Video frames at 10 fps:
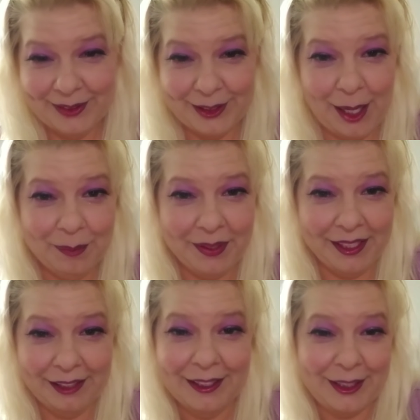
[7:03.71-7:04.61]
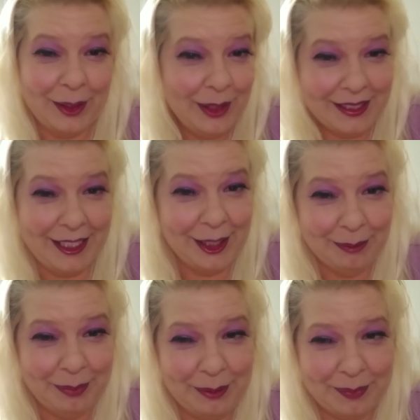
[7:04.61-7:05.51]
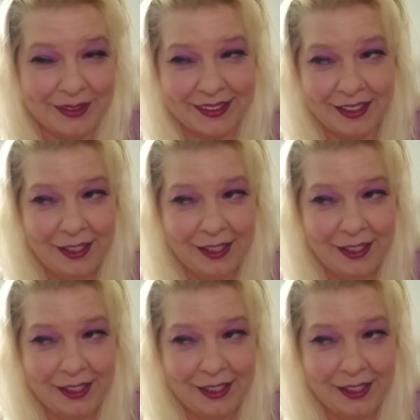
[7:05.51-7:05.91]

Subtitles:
they're not peeing on the toilet seat on purpose.